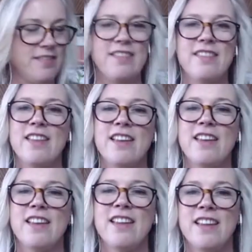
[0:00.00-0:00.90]

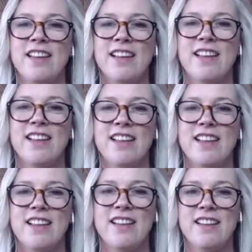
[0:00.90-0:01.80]

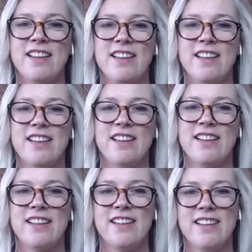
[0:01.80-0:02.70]

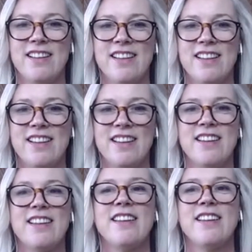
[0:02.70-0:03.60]

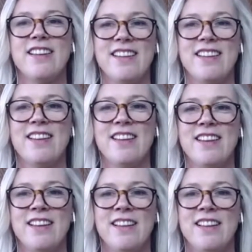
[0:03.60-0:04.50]

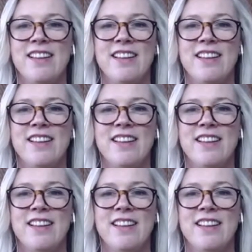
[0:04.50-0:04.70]
No words are spoken by the person on screen.